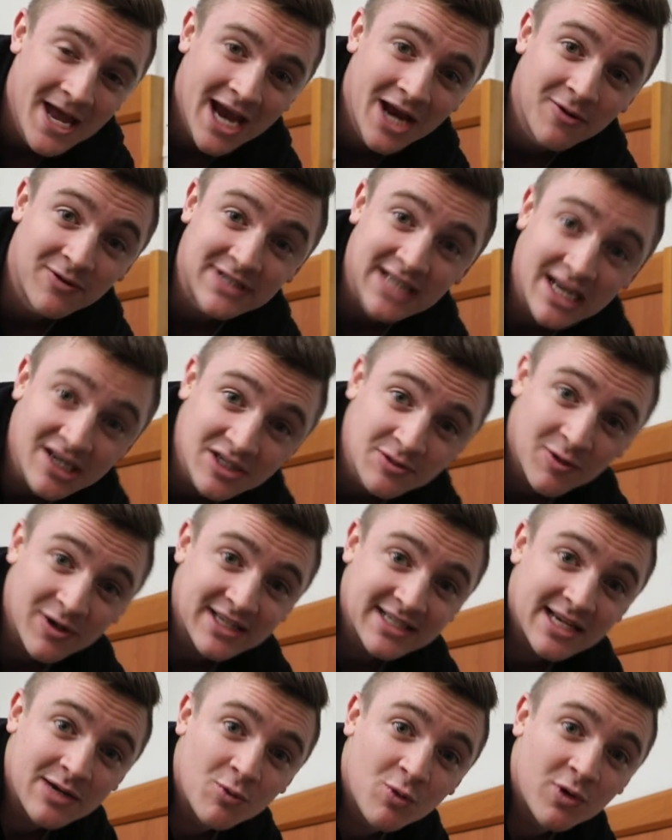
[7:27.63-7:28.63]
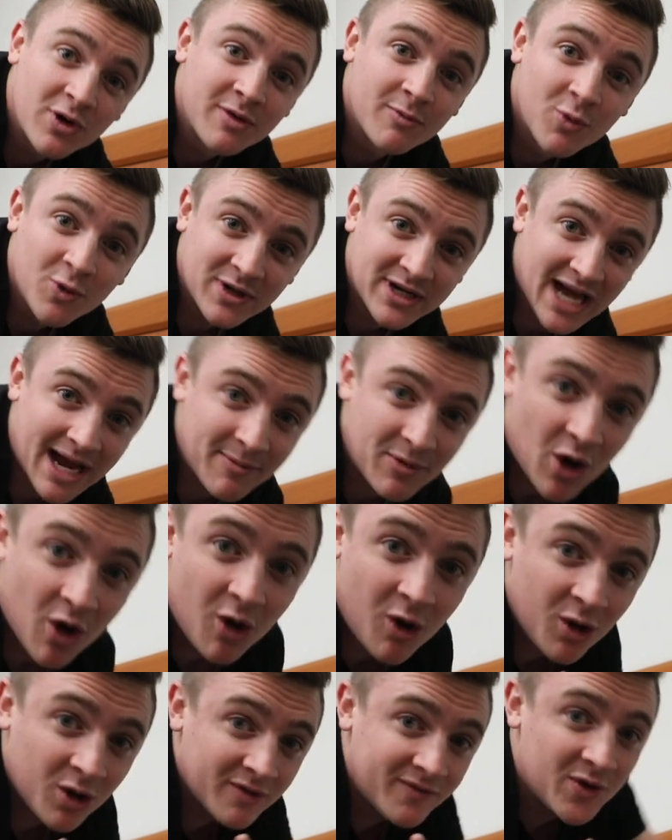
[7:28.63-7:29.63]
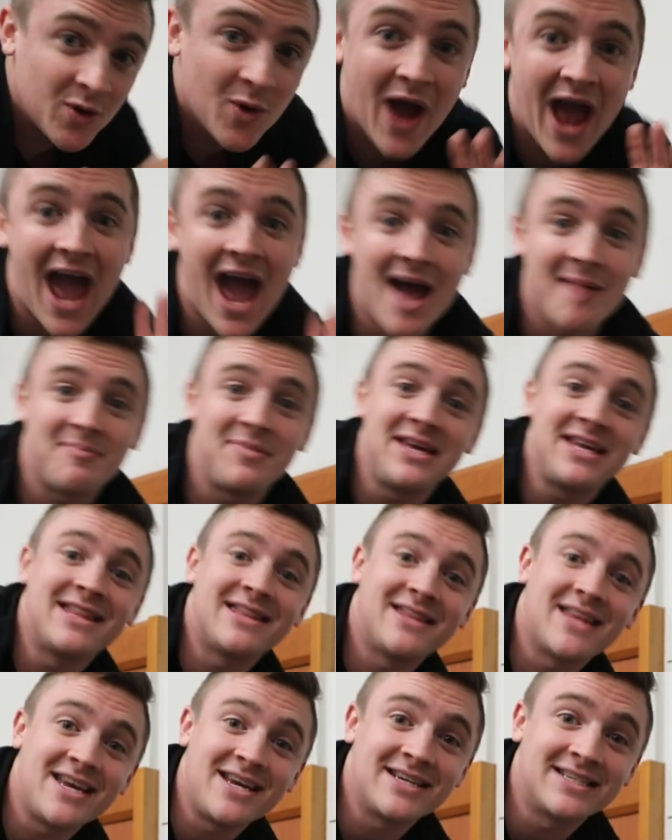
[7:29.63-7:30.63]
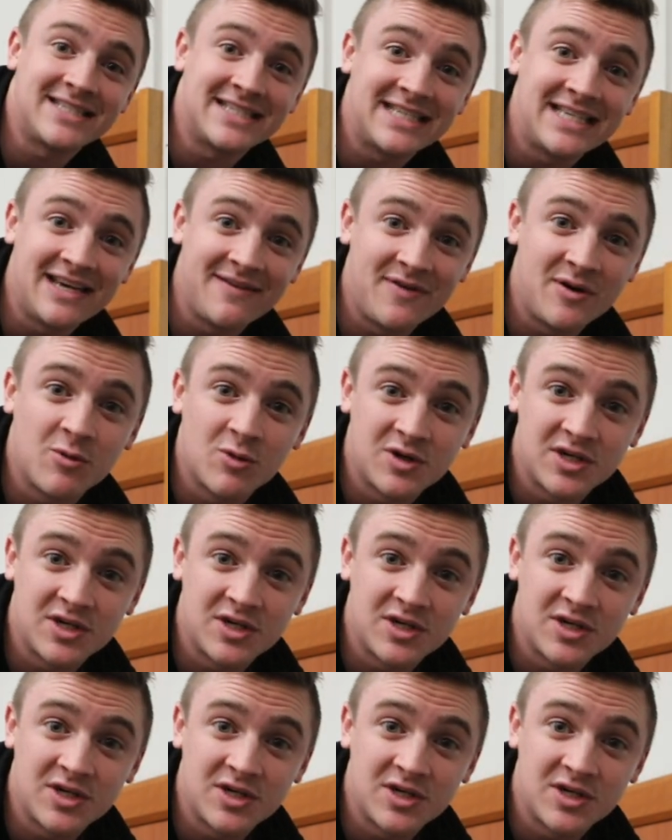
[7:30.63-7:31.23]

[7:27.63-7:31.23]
Anyways, I just want to say one more time to all of you, Happy Thanksgiving.